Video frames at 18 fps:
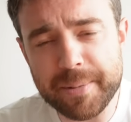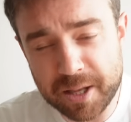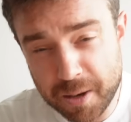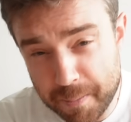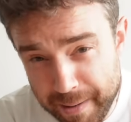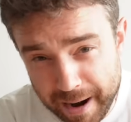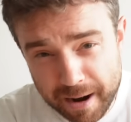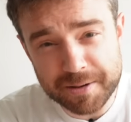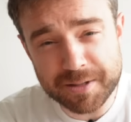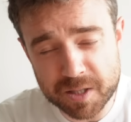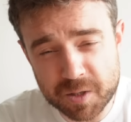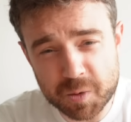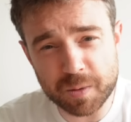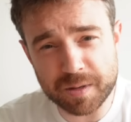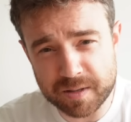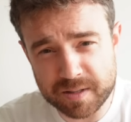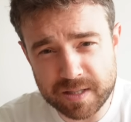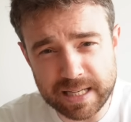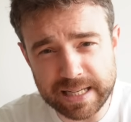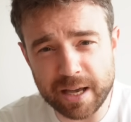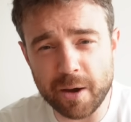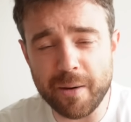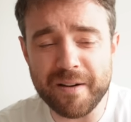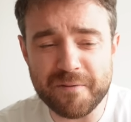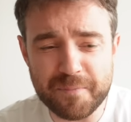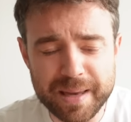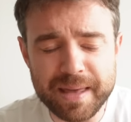but the comparisons with
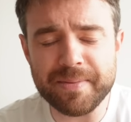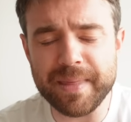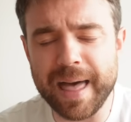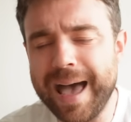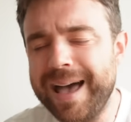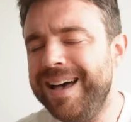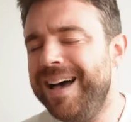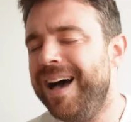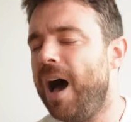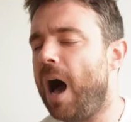Coutinho have been there.